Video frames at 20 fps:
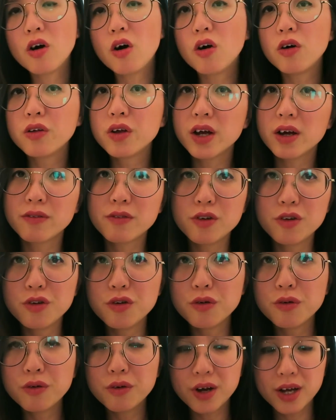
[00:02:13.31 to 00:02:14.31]
All you have to
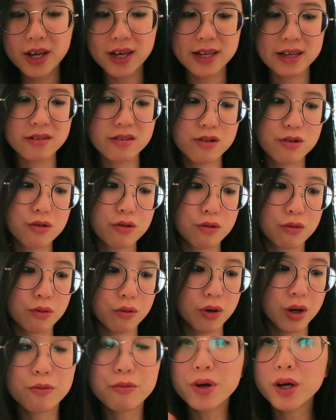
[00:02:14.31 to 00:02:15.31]
do is
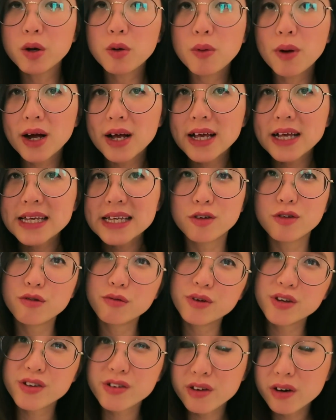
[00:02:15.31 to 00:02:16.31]
to request to
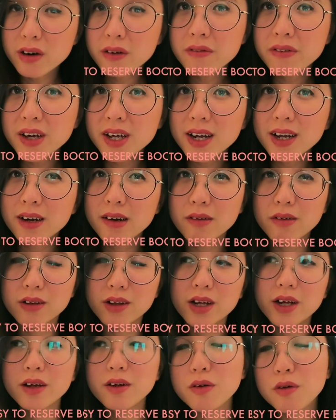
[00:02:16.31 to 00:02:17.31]
reserve it, and it will
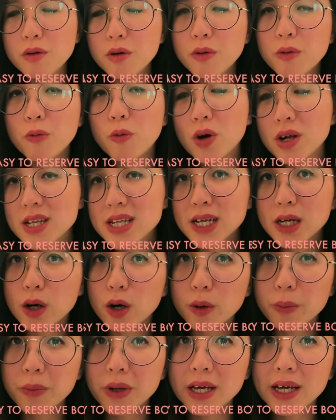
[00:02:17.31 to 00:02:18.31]
let you know once a
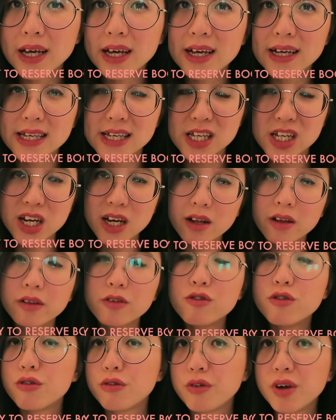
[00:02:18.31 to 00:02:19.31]
copy is done
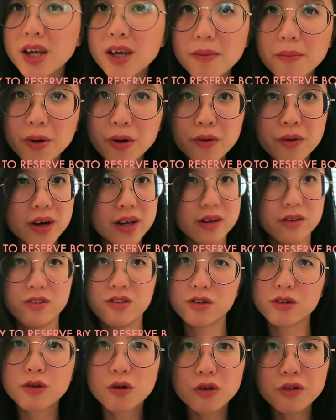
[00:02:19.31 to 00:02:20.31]
through email, and you
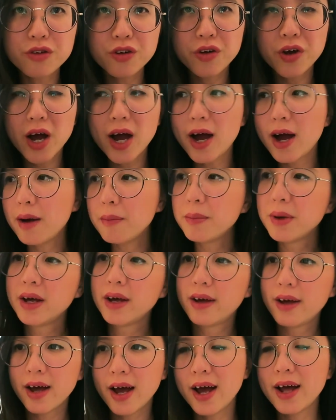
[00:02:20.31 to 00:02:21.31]
just go to your app
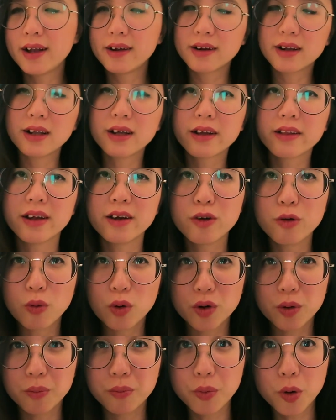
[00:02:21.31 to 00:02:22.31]
and click that you
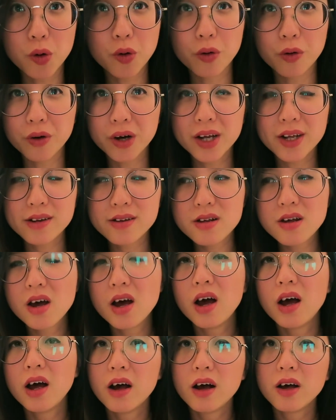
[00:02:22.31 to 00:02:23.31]
want to borrow it.
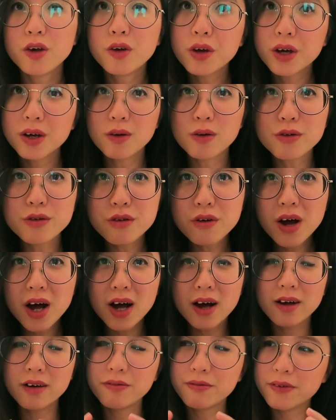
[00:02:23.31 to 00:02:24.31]
You can also
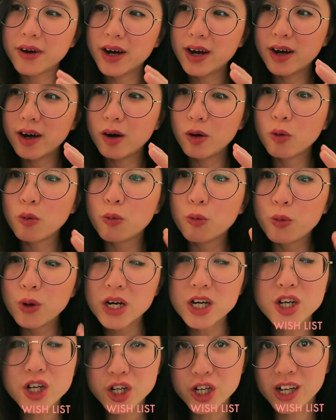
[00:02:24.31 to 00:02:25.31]
have a
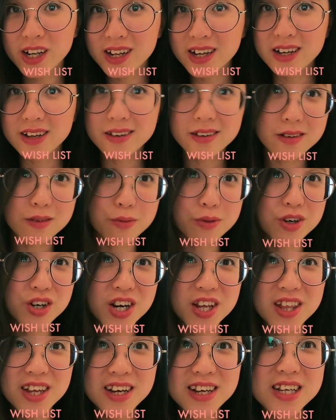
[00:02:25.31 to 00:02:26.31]
wish list, which I
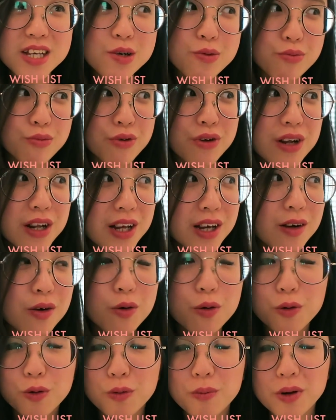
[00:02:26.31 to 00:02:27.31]
think is really
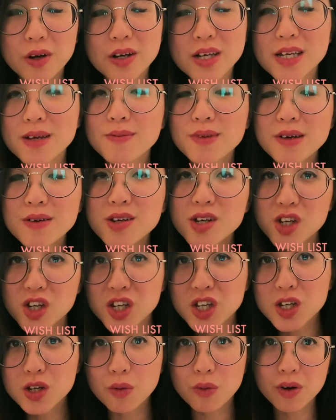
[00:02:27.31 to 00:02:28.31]
cool because sometimes you
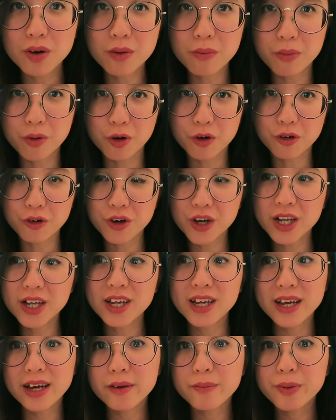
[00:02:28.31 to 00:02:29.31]
just don't want to borrow it
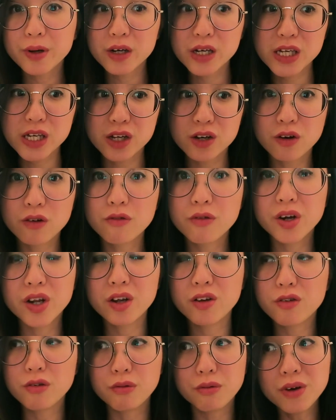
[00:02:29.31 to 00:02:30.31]
yet because you're not ready
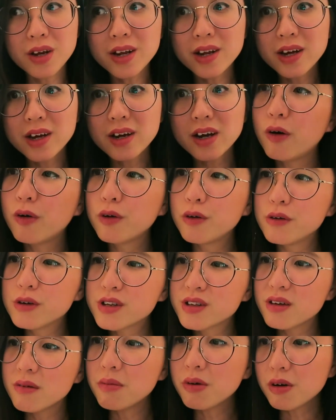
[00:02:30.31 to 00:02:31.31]
to read it, or you
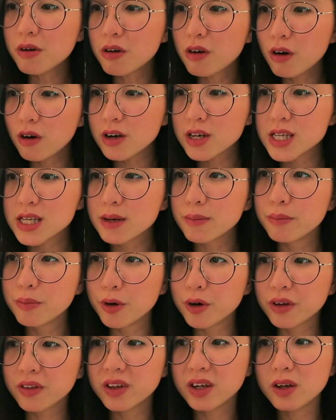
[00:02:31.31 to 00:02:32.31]
stumbled across a
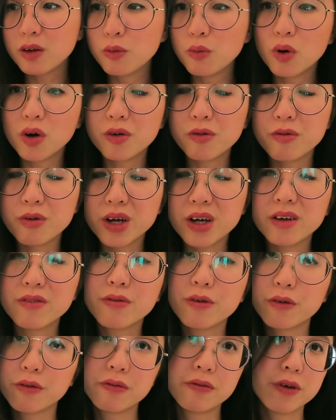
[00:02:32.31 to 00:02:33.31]
book that you want to read
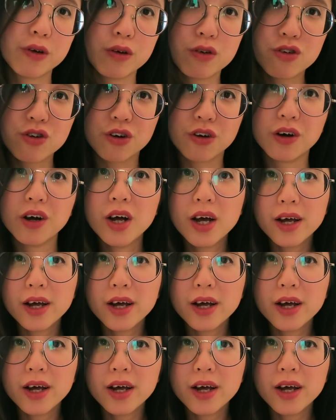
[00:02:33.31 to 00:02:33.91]
for future.